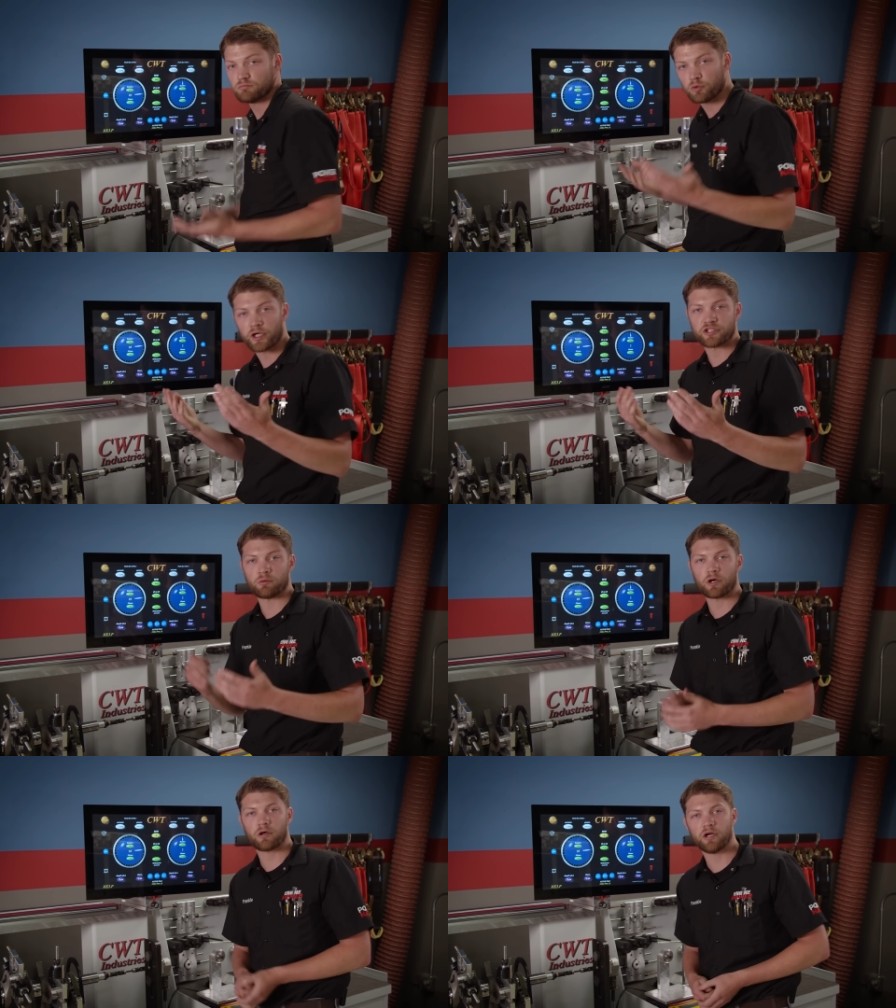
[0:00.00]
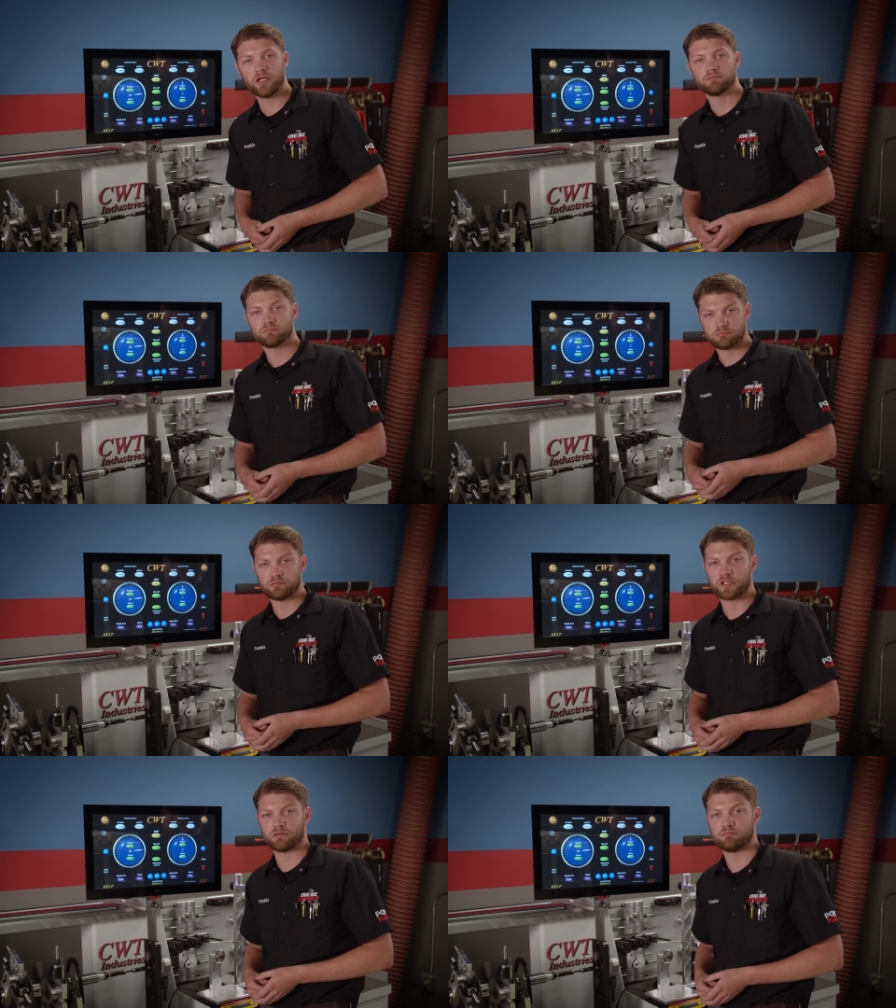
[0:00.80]
we'll get to work on it
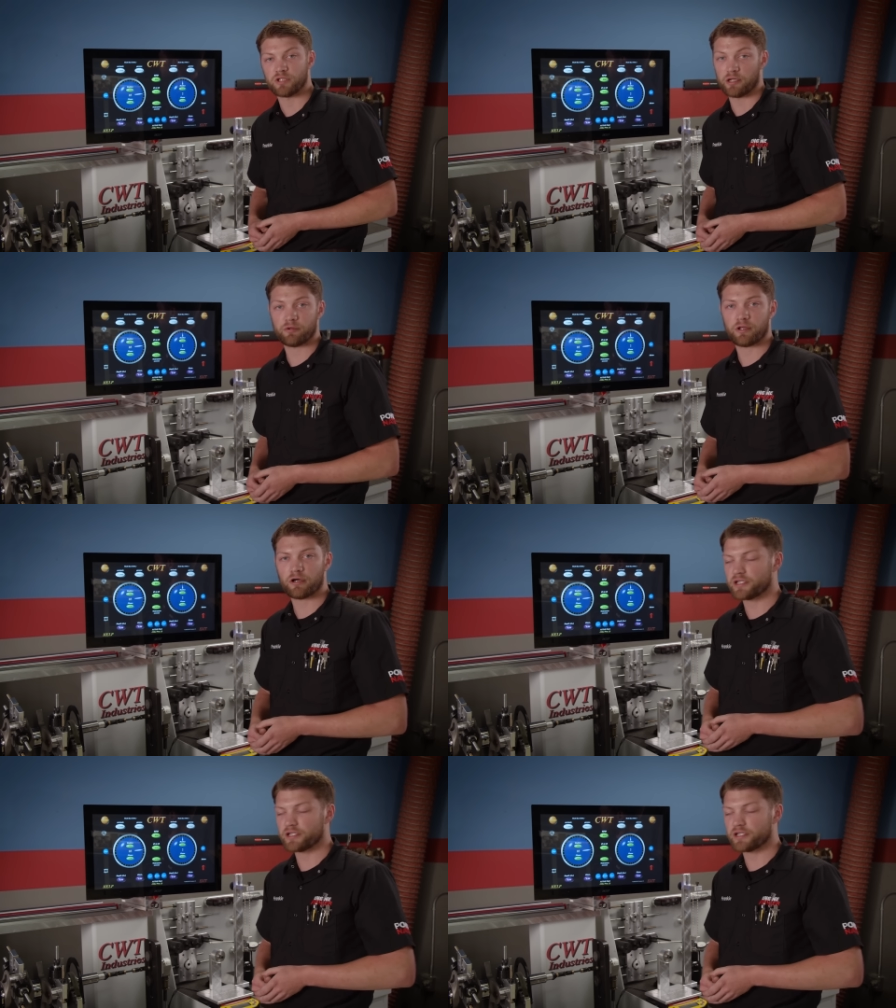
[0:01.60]
and get it within our